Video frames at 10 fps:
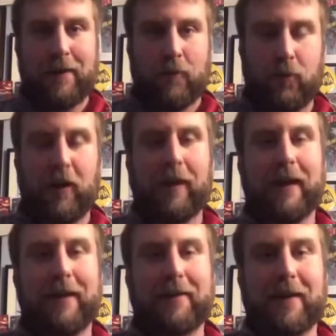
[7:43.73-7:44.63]
really
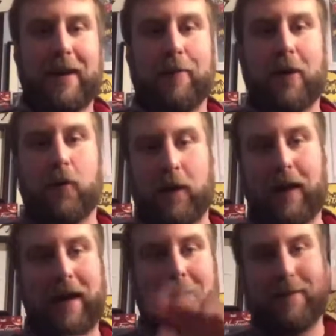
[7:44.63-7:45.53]
get excited about,
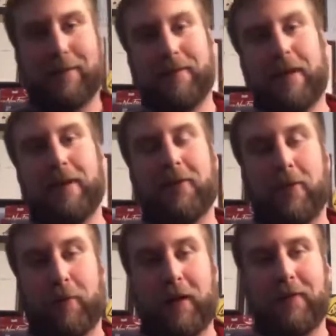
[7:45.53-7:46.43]
whereas under the
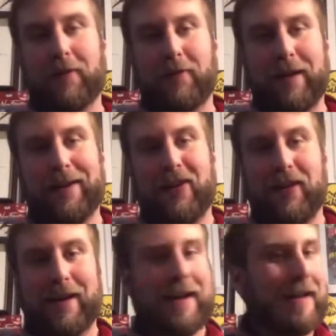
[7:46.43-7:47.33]
previous writer,
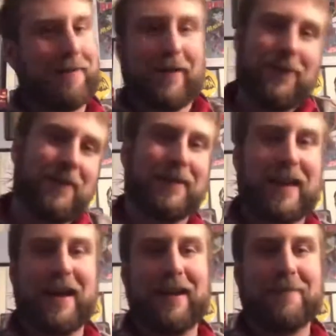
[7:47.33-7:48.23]
it was just
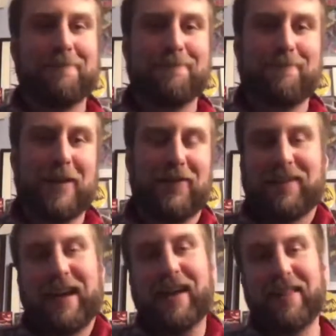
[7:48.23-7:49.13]
kind
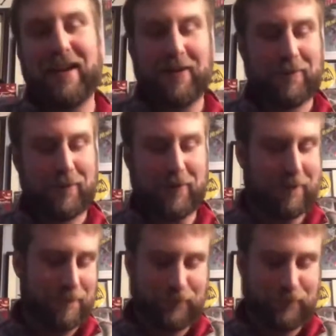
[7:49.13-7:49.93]
of there. So